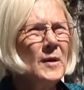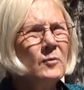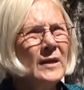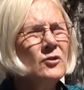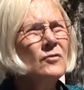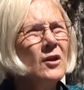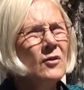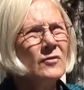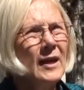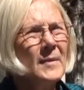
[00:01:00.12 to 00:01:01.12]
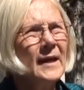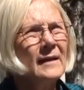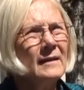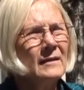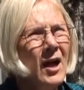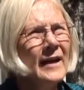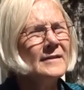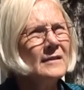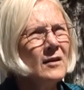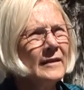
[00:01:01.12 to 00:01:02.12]
but we do know they make
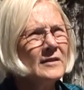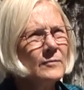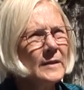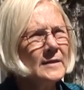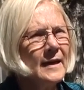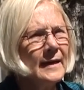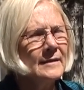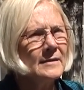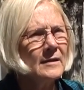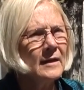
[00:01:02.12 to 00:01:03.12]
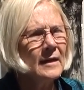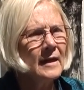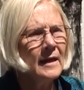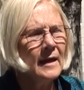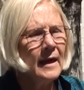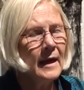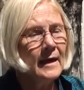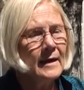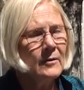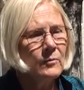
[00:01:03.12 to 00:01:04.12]
lots and lots of mistakes.
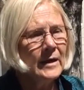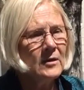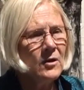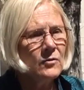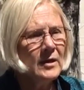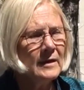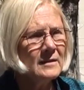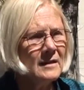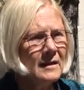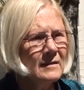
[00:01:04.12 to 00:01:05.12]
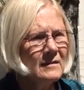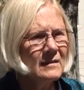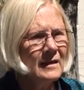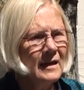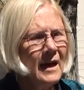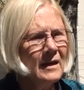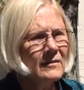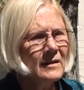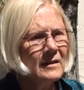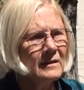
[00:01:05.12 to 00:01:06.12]
We know that the
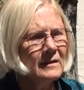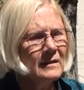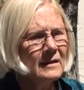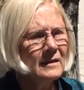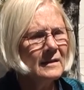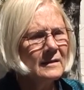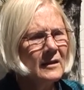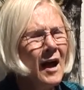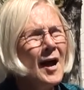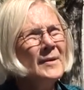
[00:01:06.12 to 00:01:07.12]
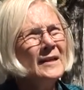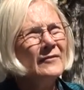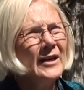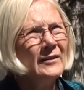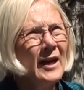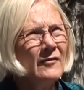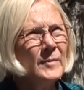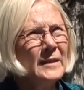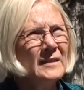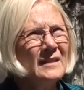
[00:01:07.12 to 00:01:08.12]
comment of our
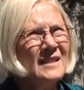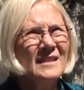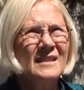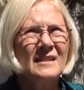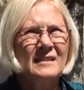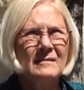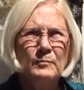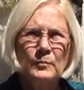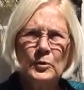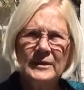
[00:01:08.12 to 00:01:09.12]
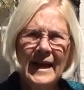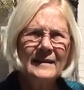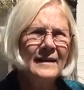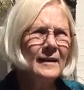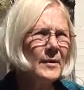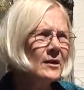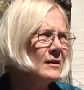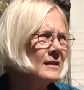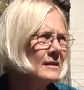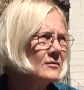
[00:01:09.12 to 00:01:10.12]
government that this is protecting
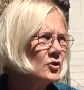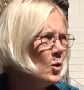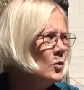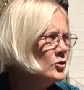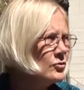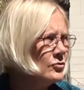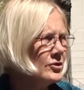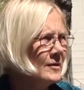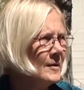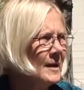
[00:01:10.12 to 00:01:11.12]
American soldiers,